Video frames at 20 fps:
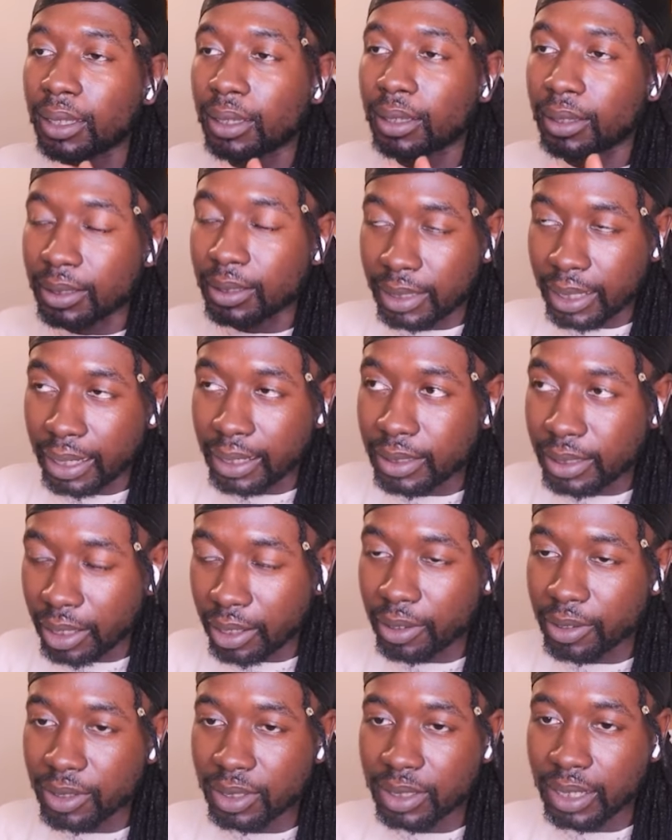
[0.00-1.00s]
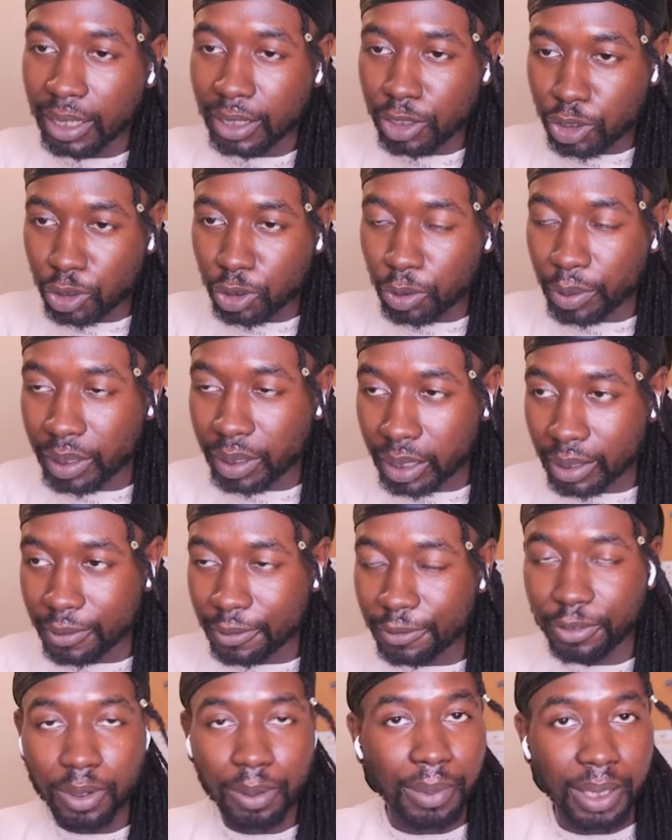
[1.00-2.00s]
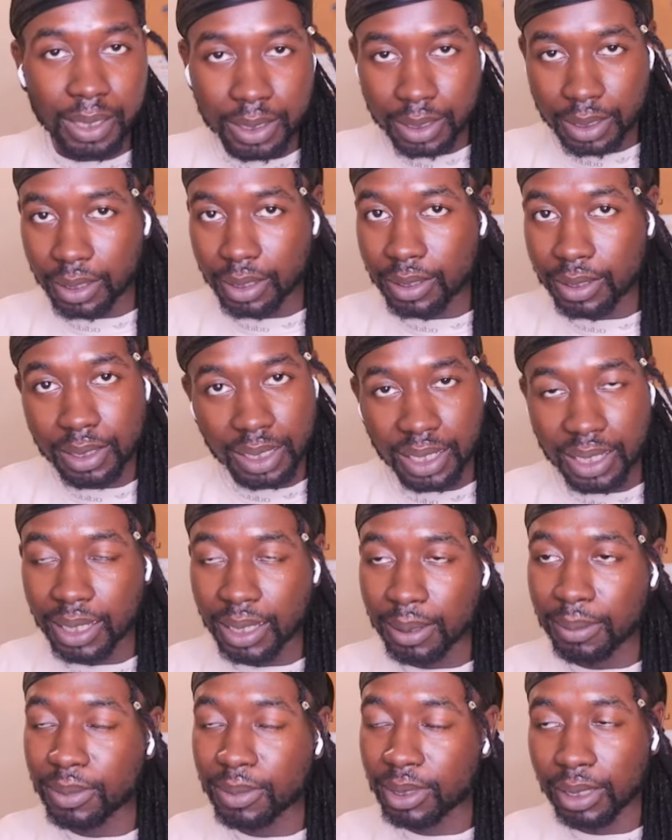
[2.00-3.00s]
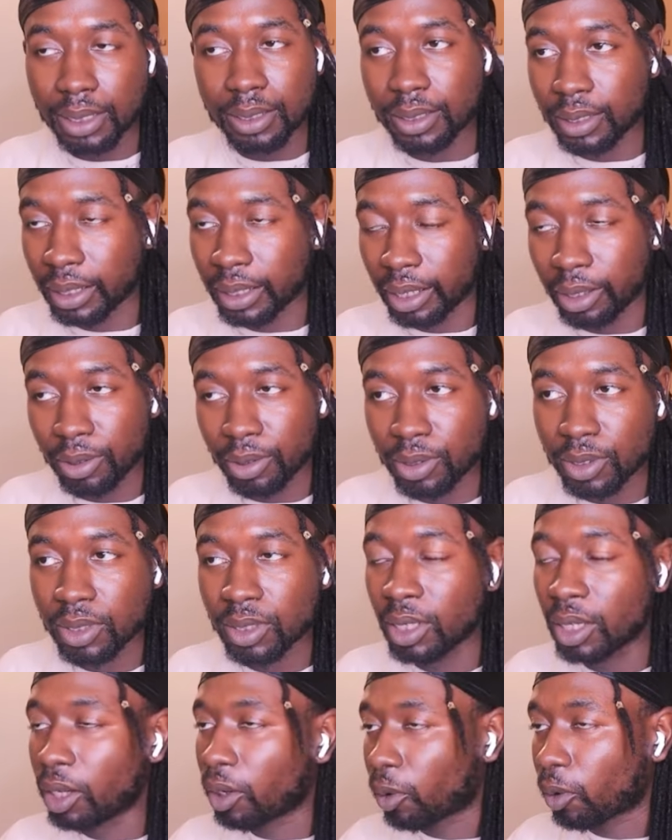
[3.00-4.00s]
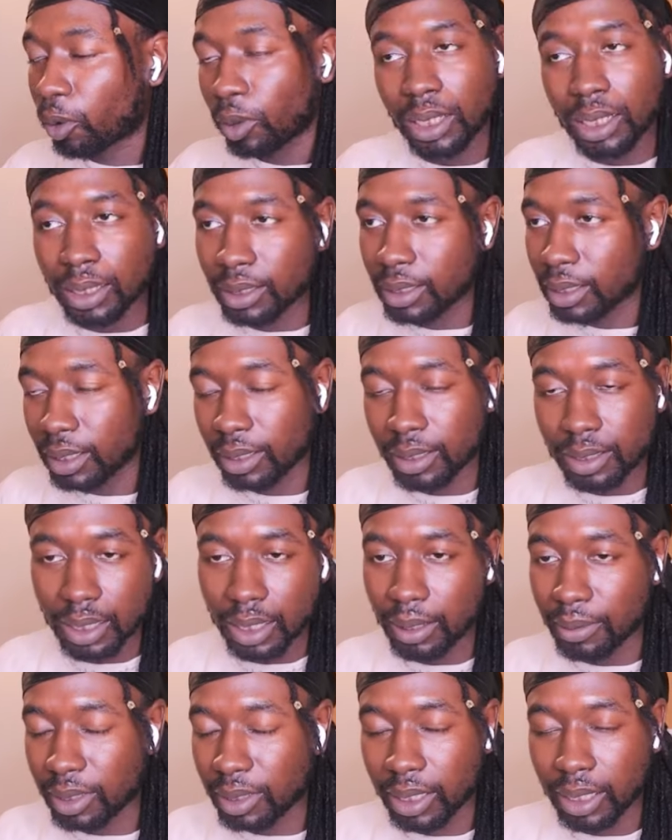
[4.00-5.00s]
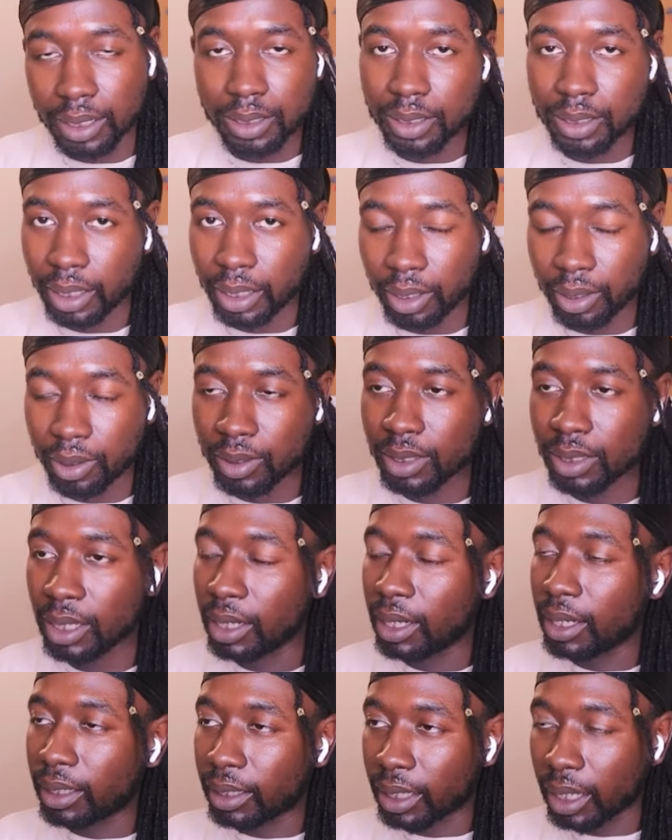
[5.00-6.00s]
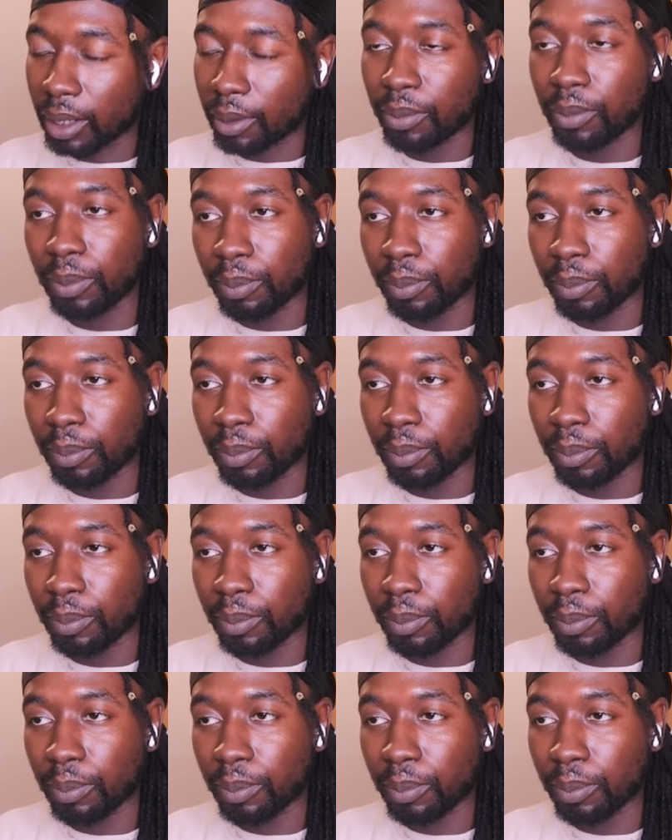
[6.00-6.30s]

the Ten Tails that Jura came from isn't the same Ten Tails or linked to the same Ten Tails that